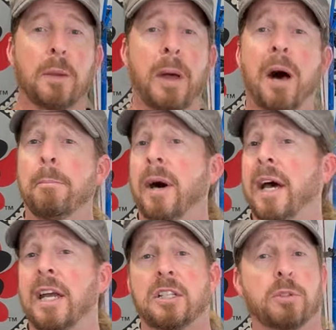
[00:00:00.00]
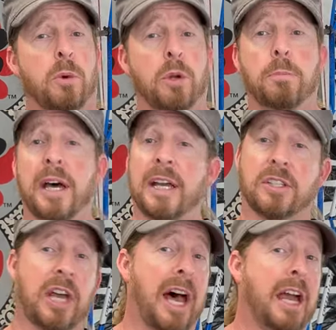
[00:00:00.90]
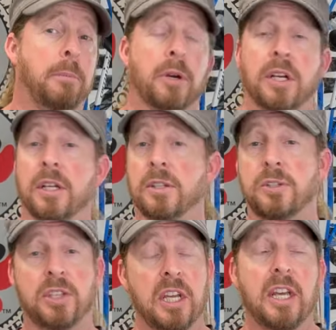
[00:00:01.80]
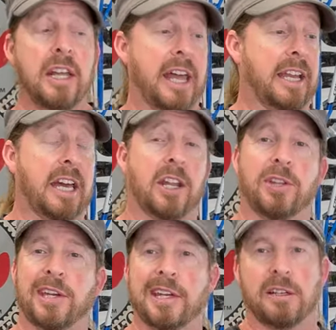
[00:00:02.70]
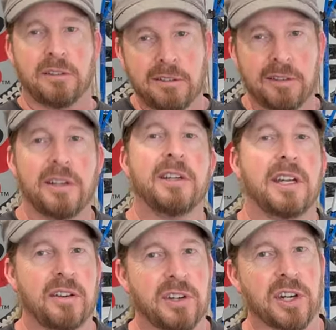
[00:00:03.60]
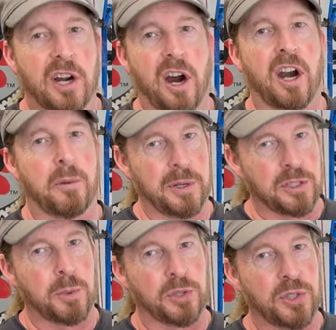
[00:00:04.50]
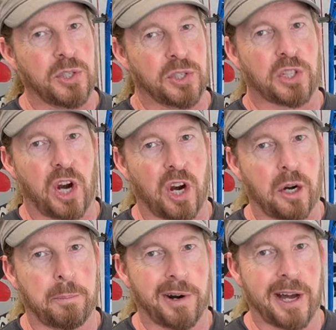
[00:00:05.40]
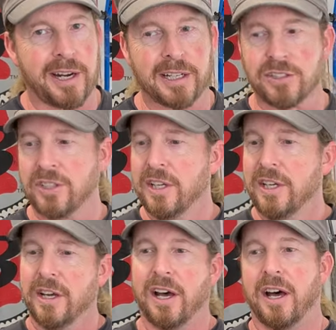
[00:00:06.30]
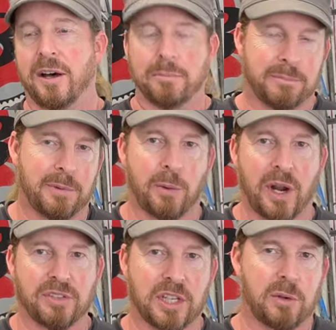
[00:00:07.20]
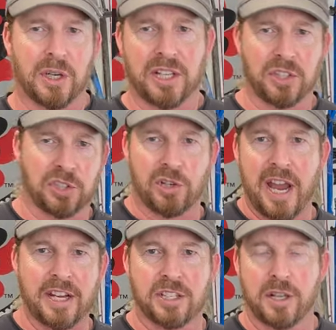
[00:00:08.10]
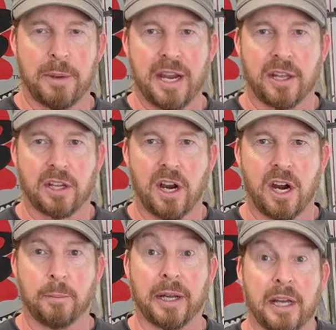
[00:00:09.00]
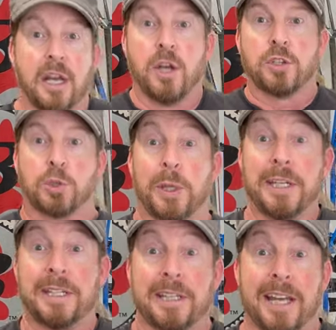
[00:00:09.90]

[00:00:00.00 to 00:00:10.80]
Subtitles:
mountain bikes, road bikes, hybrids, that kind of thing. Even your car, because most of this is car products. My wife's like, we got those scratch on the back of the car. I'm like, sweet.